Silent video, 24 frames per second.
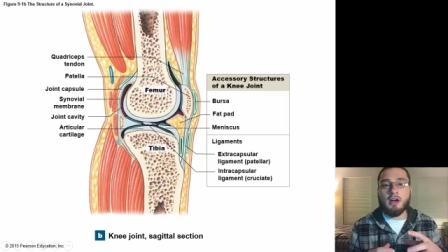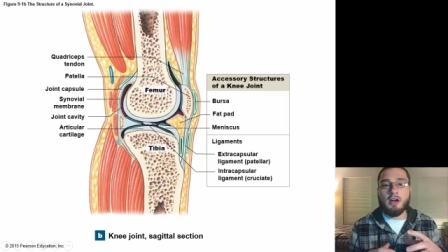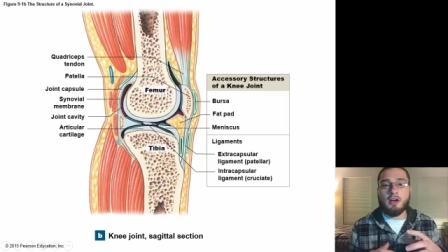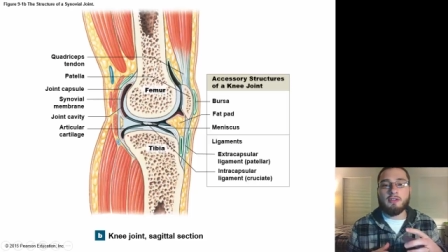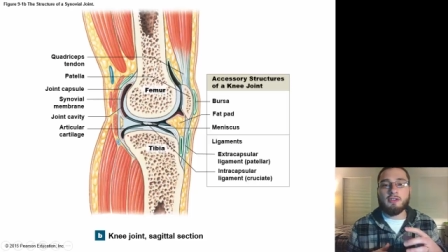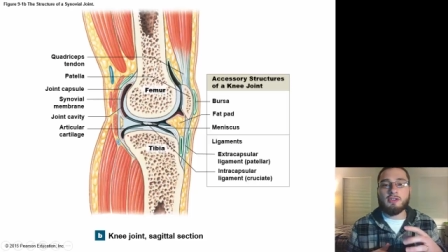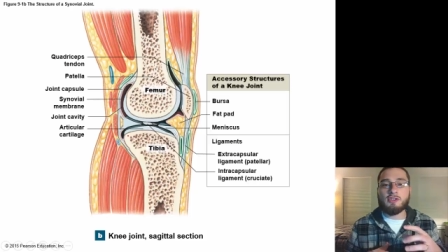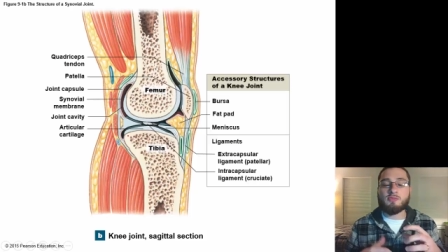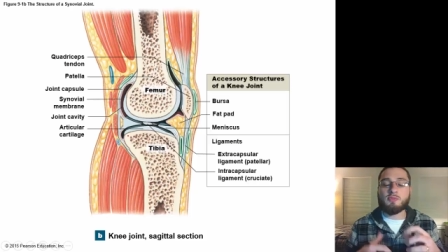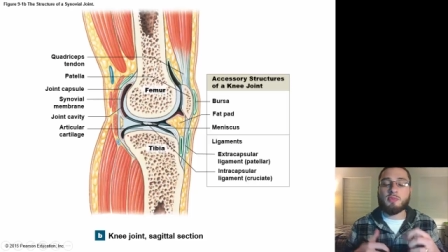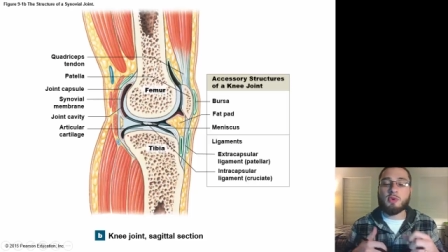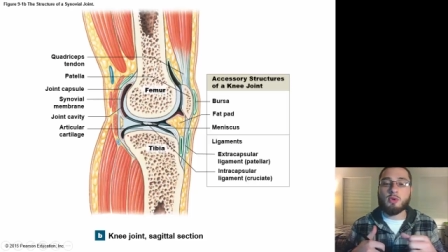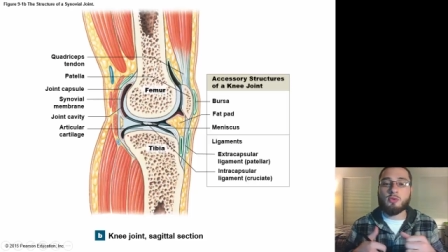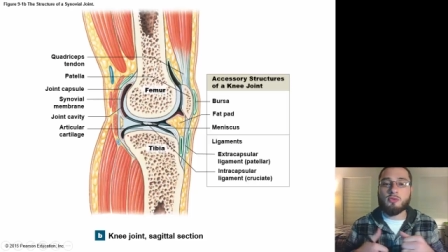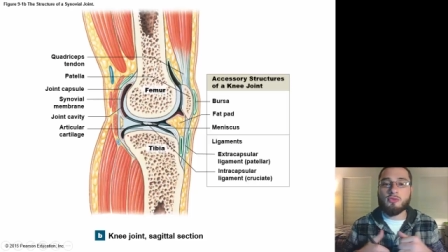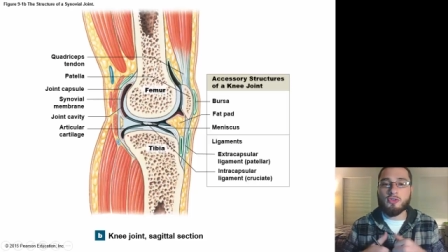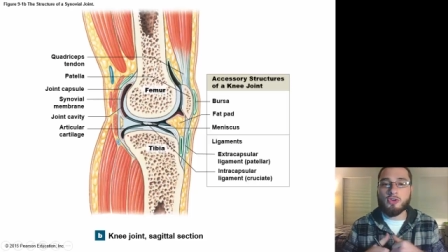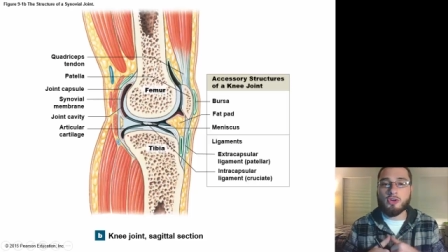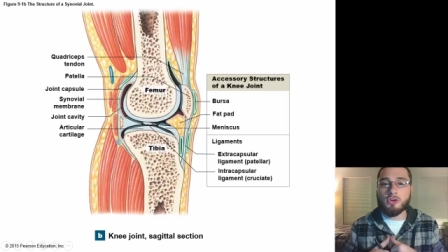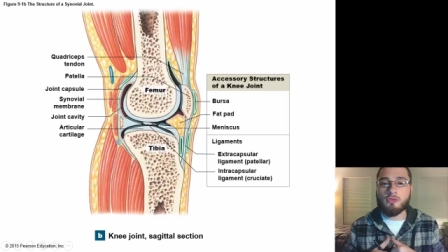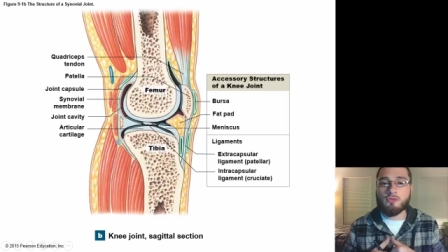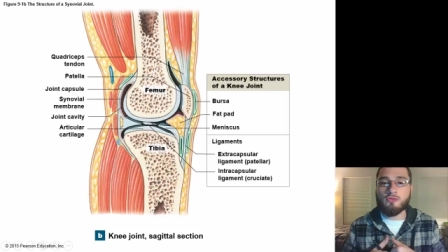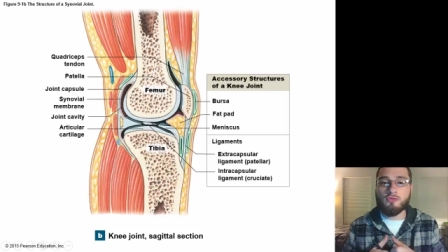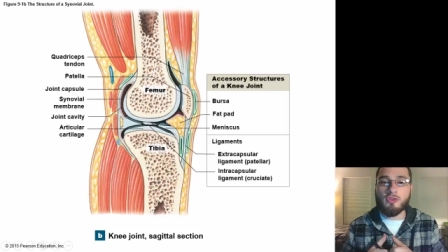these bones
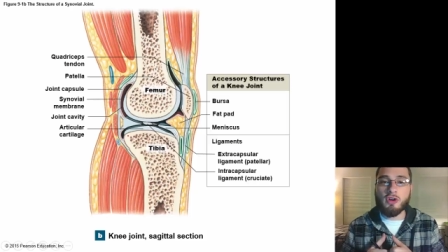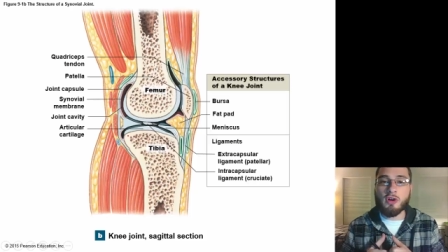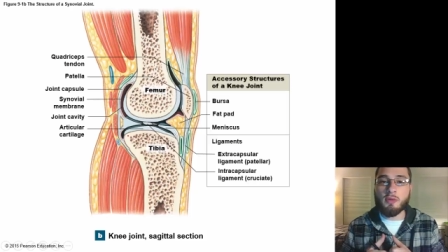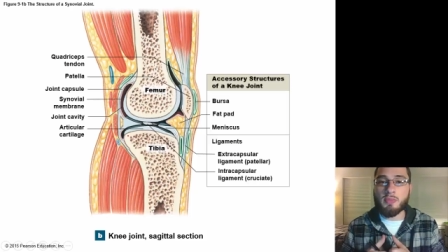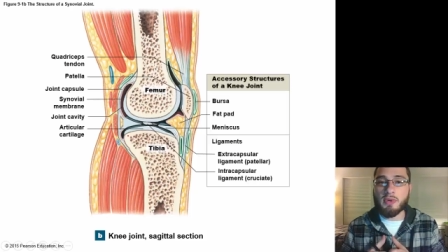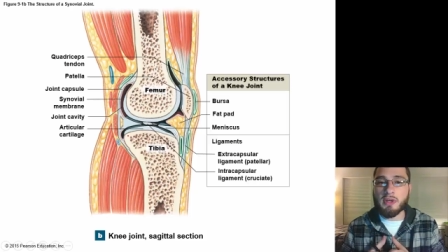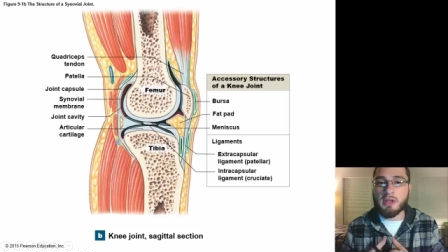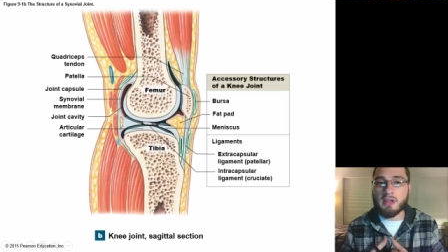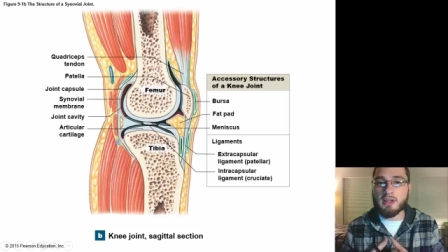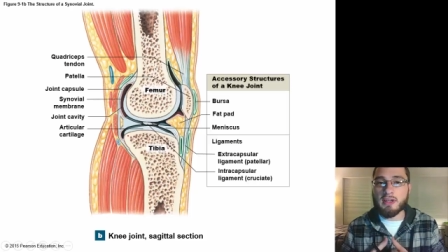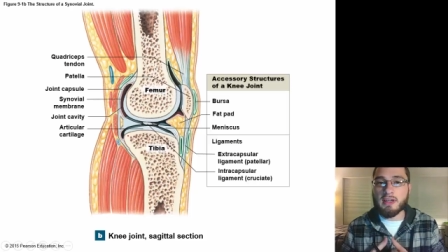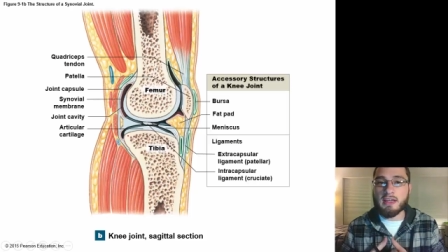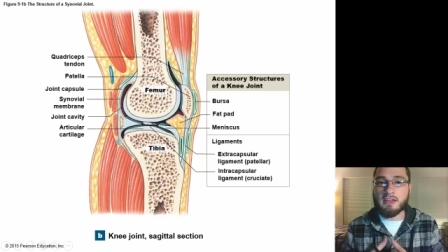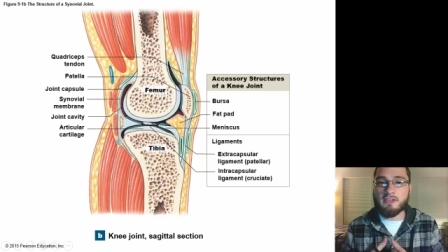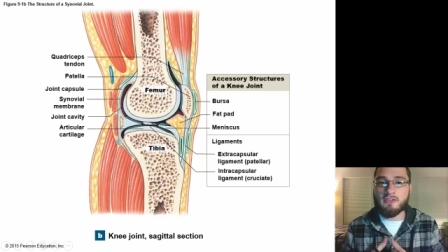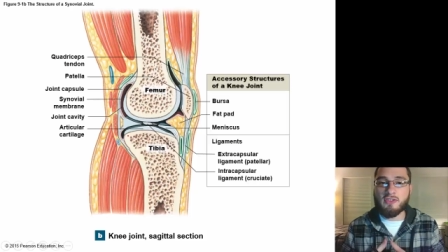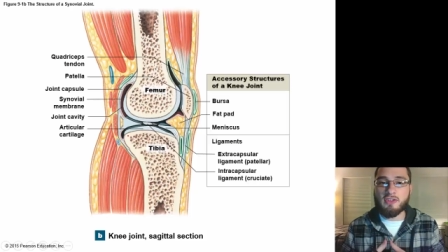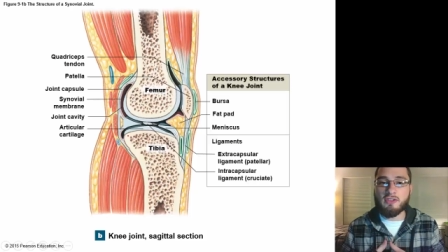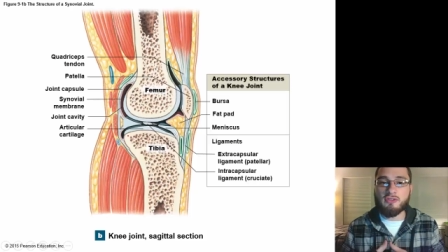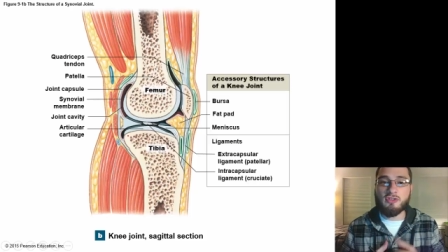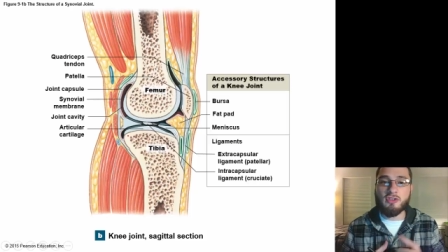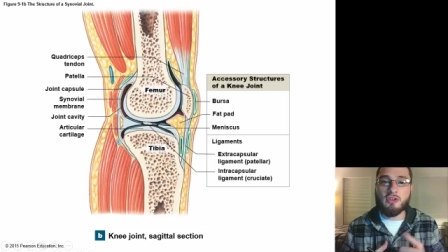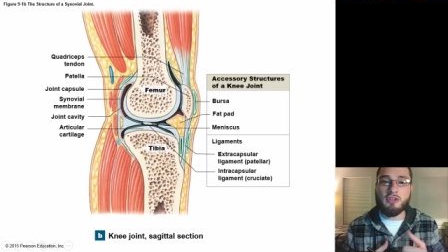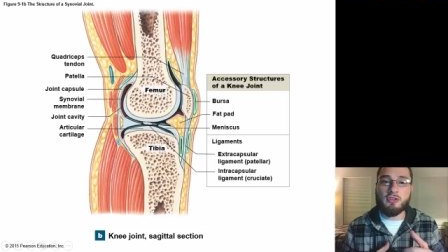aren't rubbing against
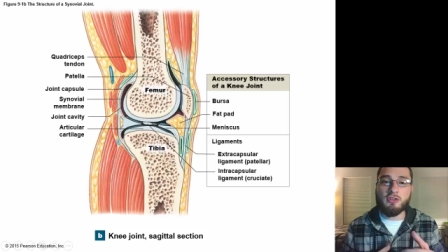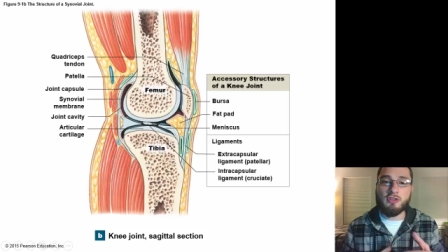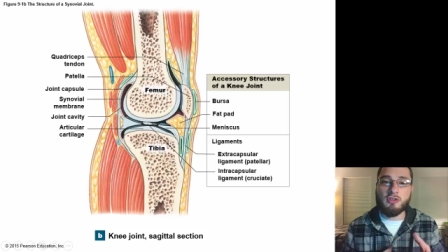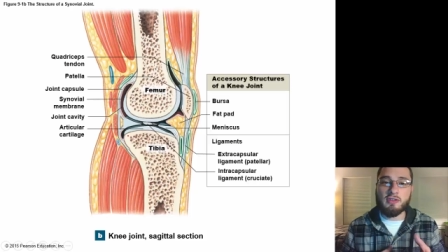each other,